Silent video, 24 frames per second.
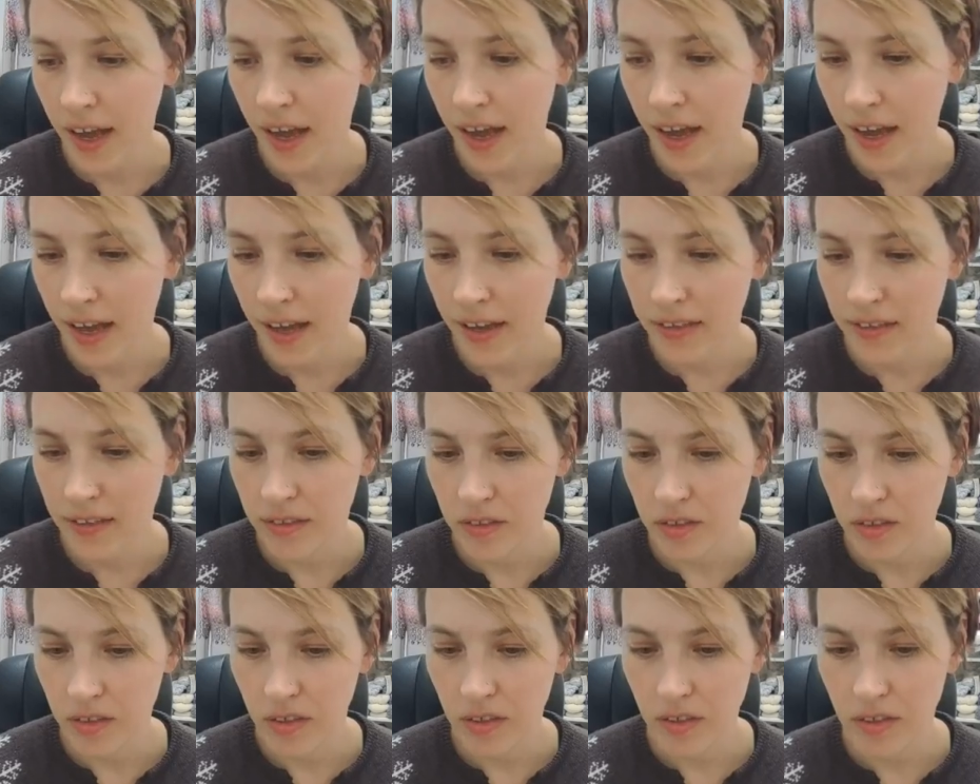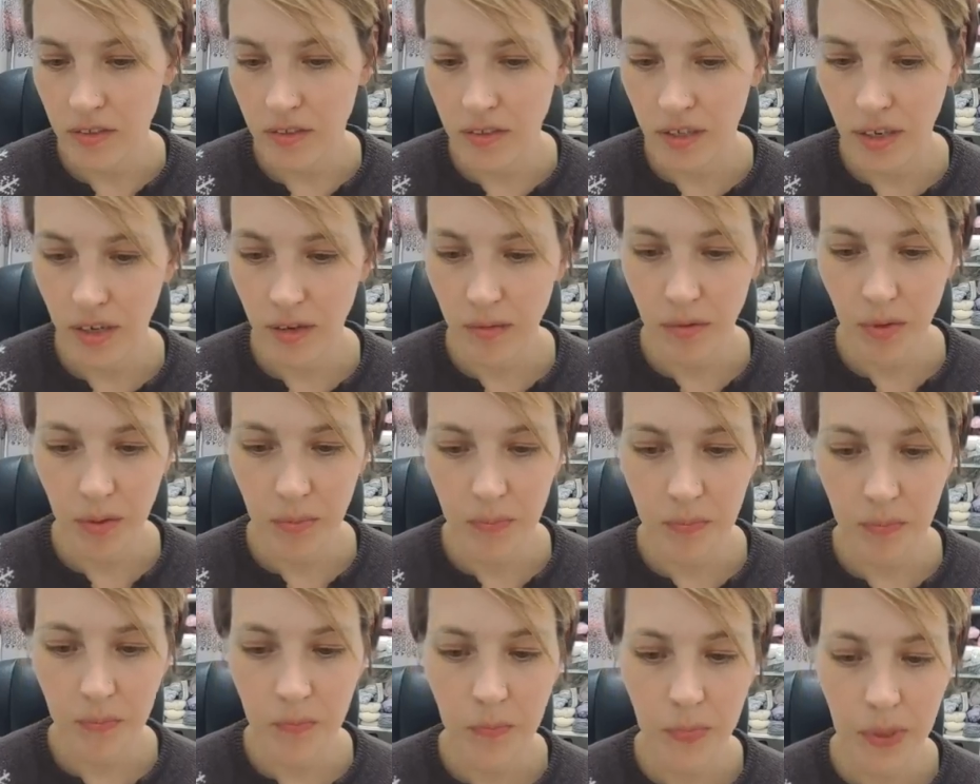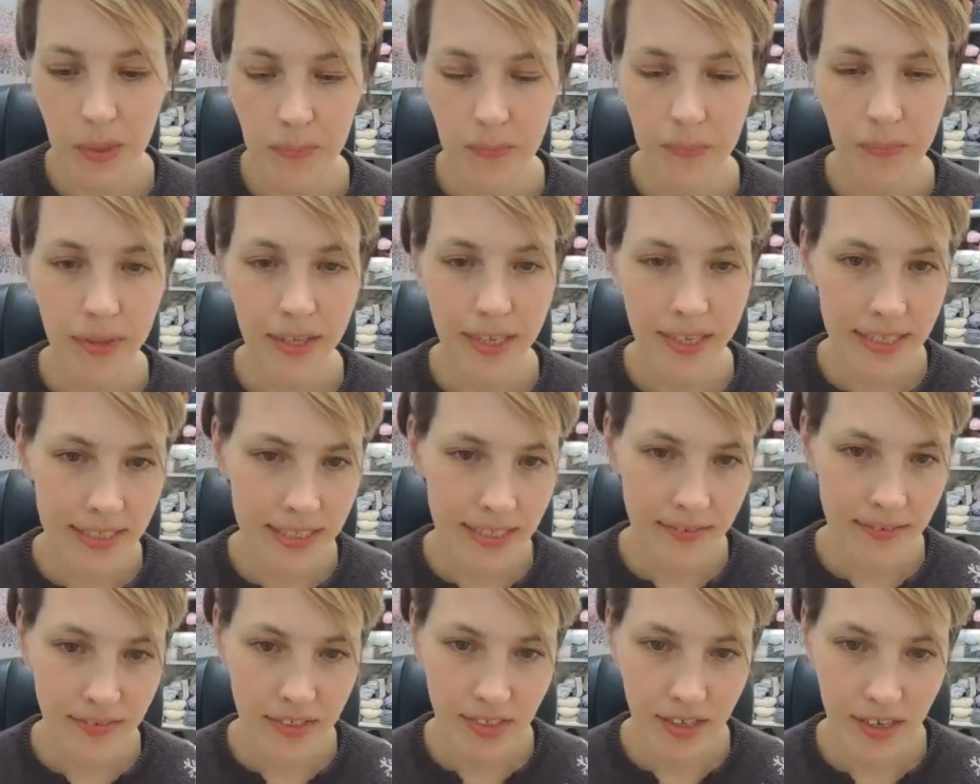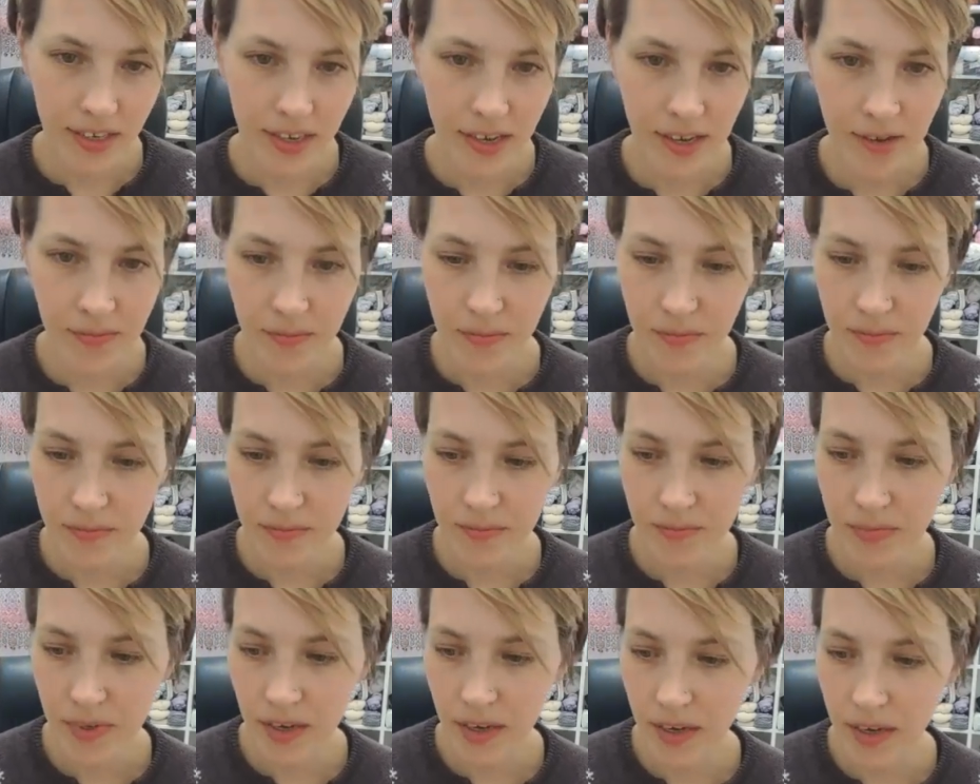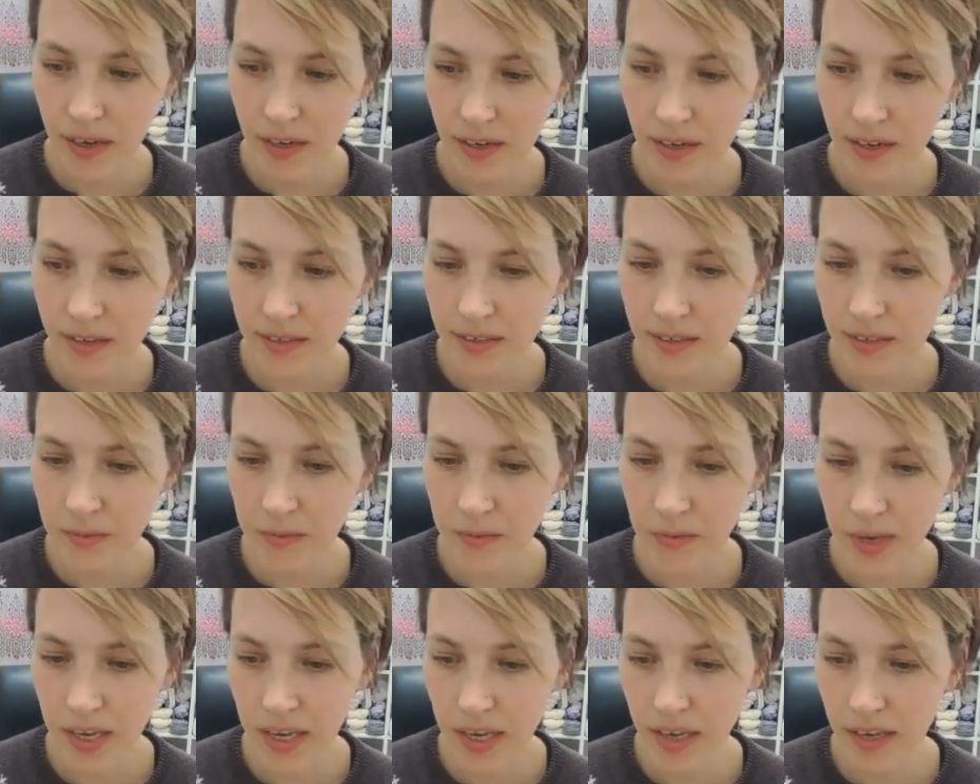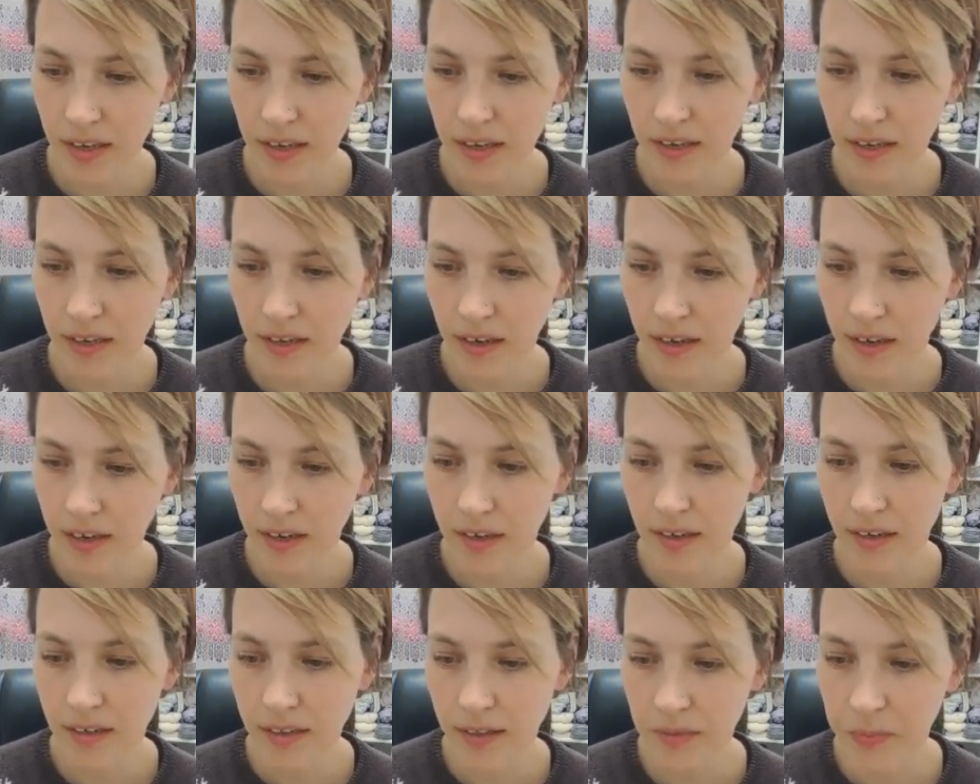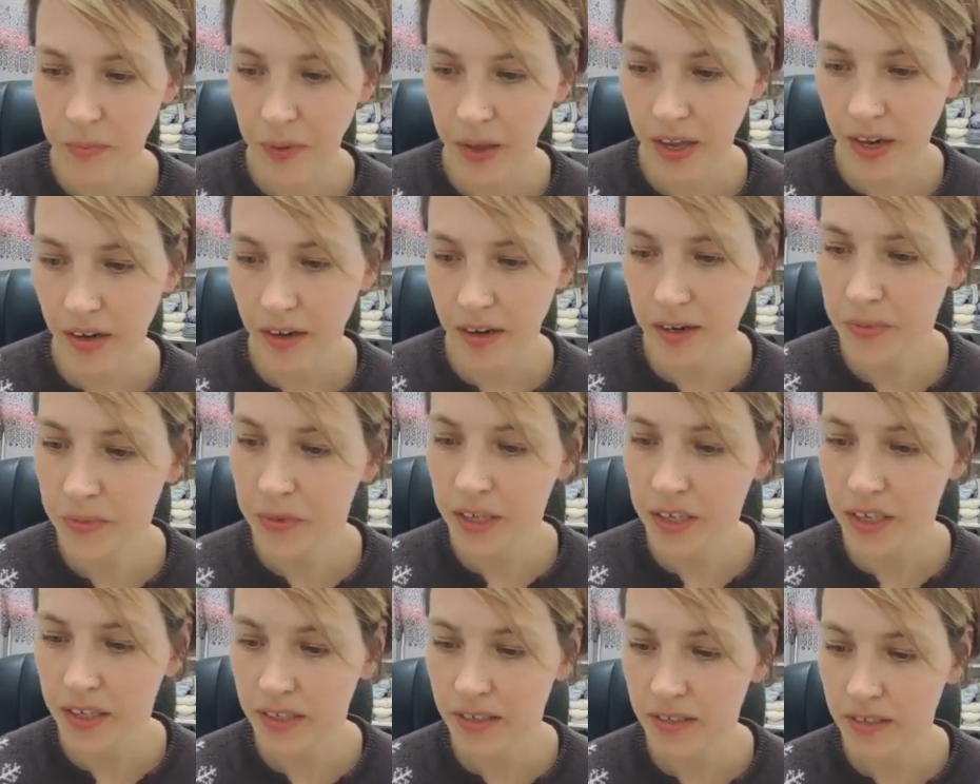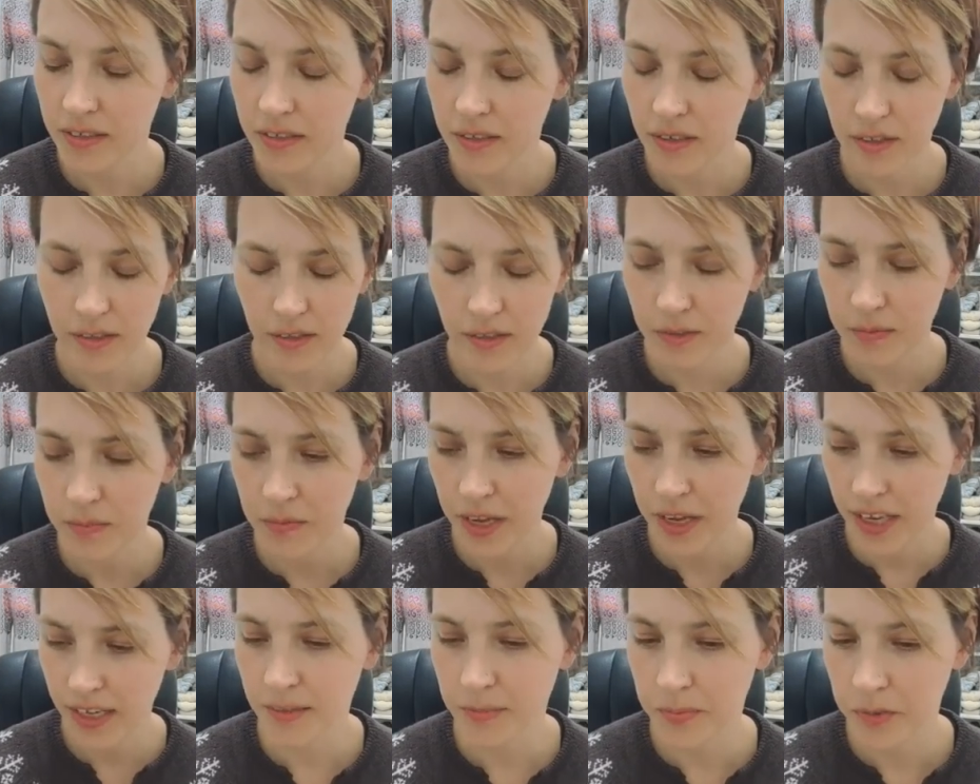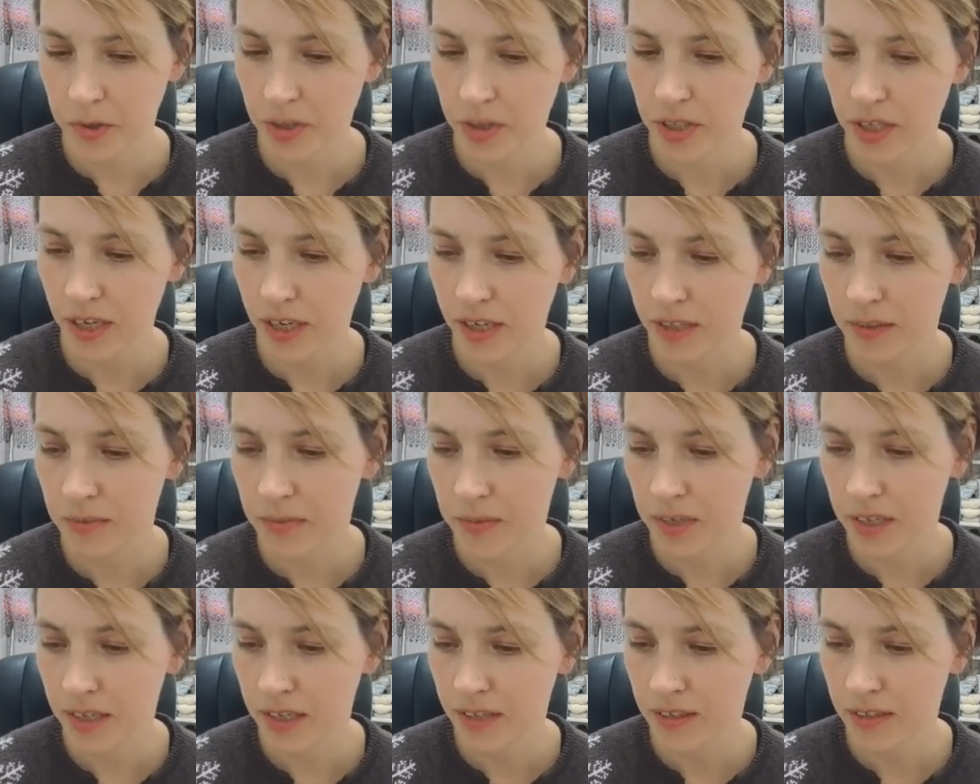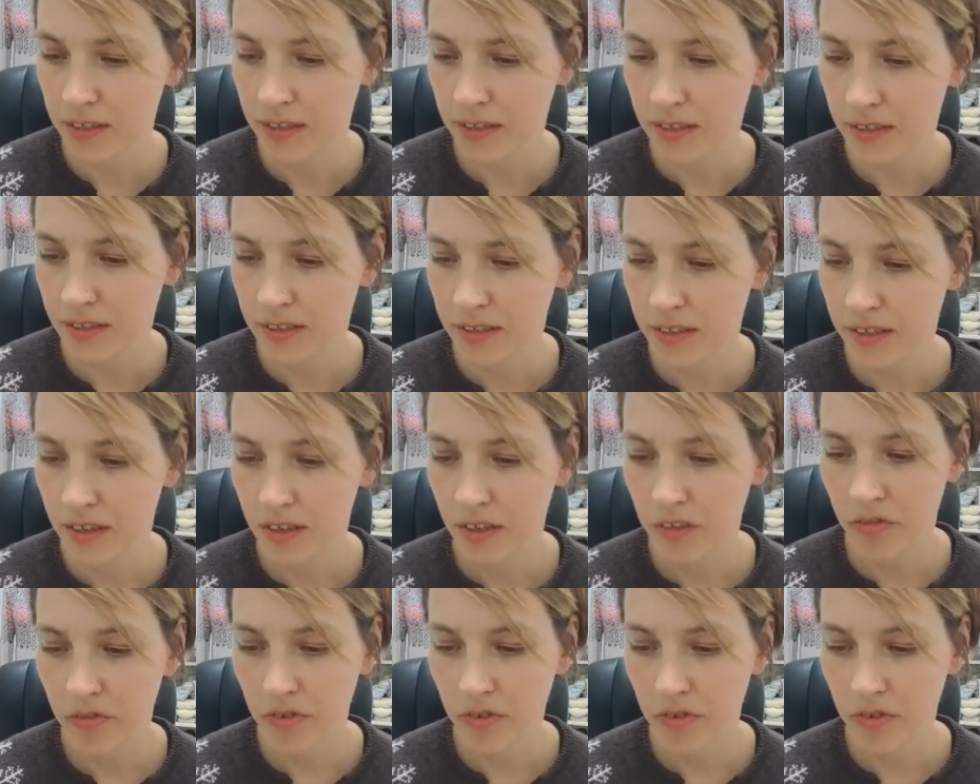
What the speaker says: and there will be plenty of time to make the pattern, because to make the project, because